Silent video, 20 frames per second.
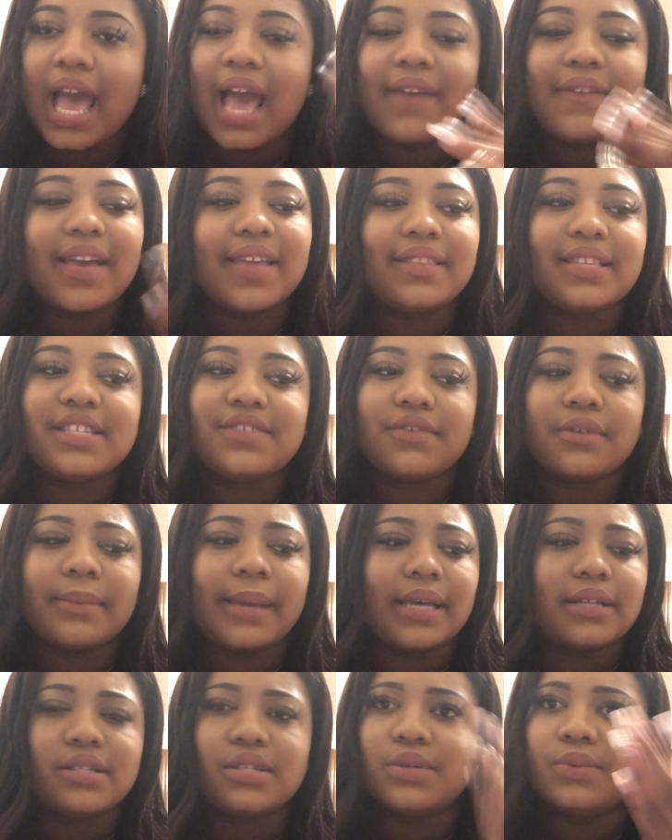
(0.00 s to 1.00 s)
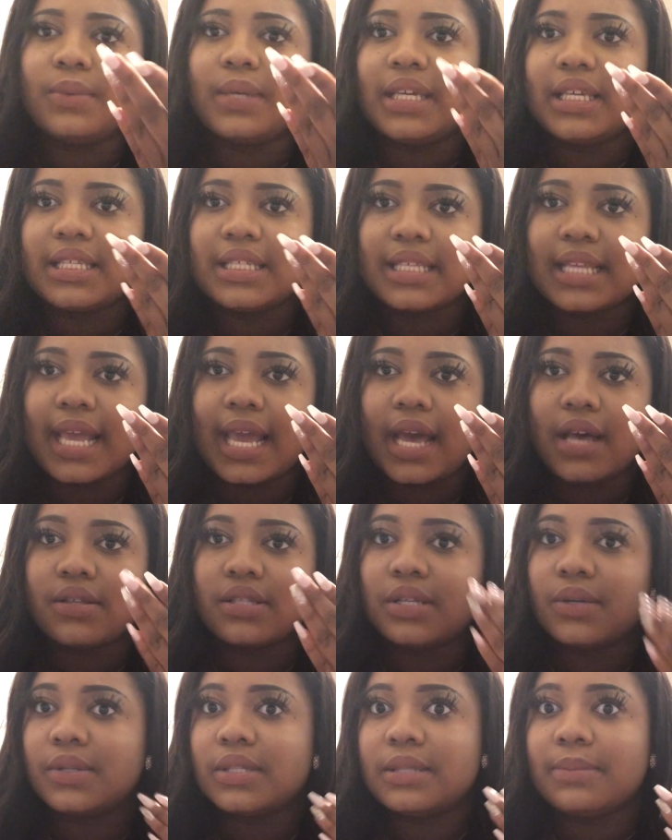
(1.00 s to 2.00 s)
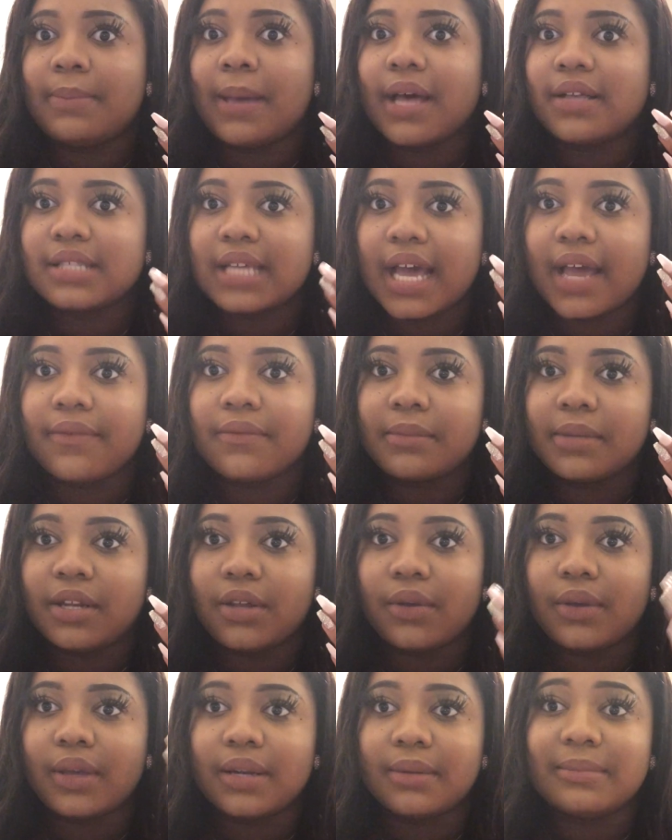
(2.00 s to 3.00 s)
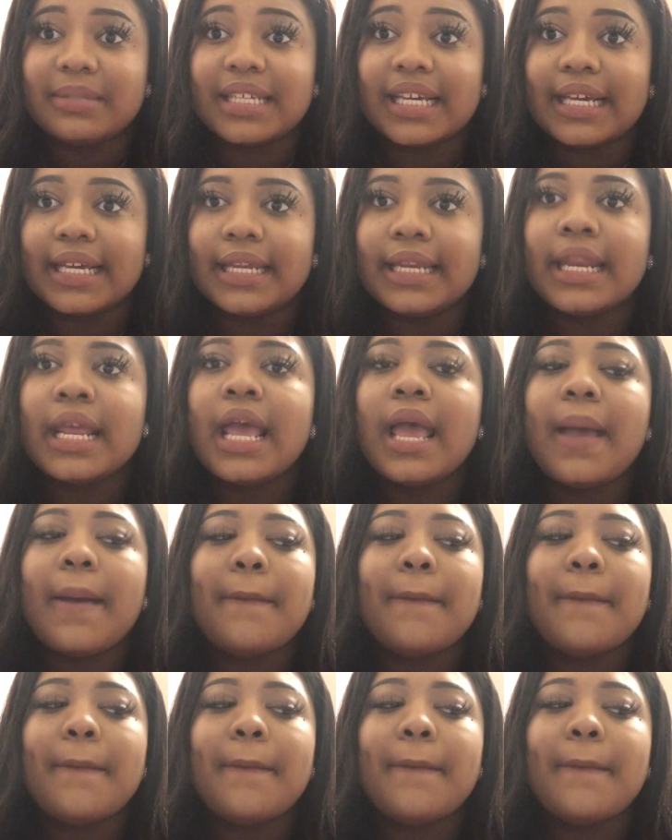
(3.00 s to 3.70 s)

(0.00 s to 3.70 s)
I've had these for about 2 weeks now, so it's about time for me to go get them done.